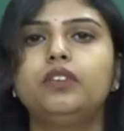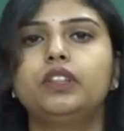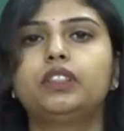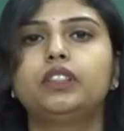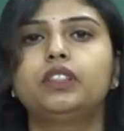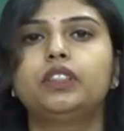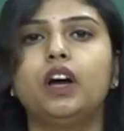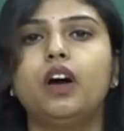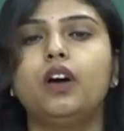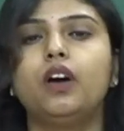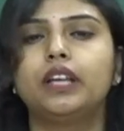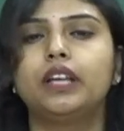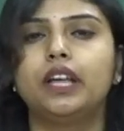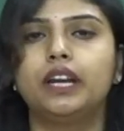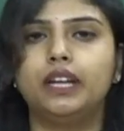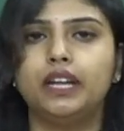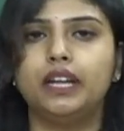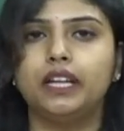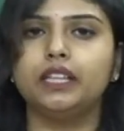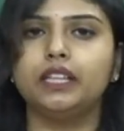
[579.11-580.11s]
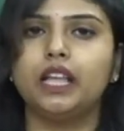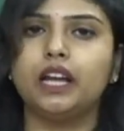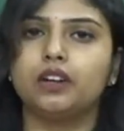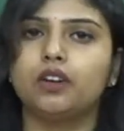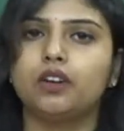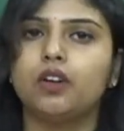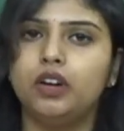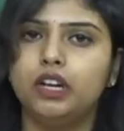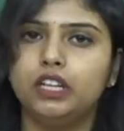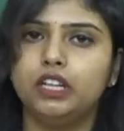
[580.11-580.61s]
without getting the
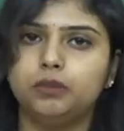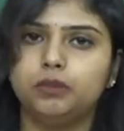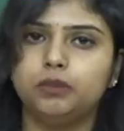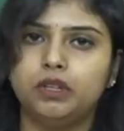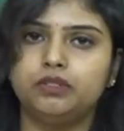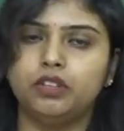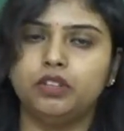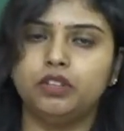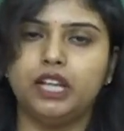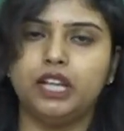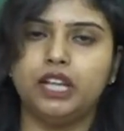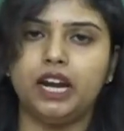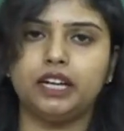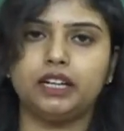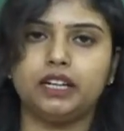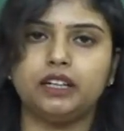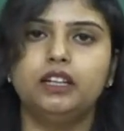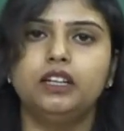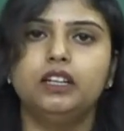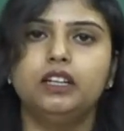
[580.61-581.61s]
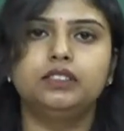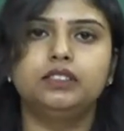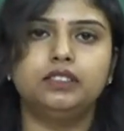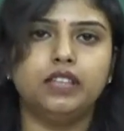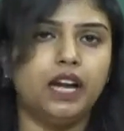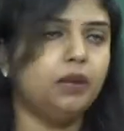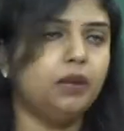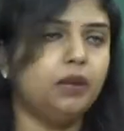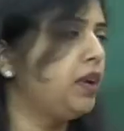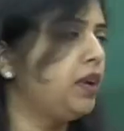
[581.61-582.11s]
acknowledgement for that.
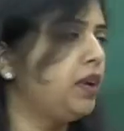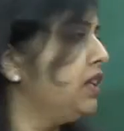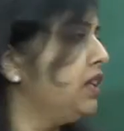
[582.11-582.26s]
That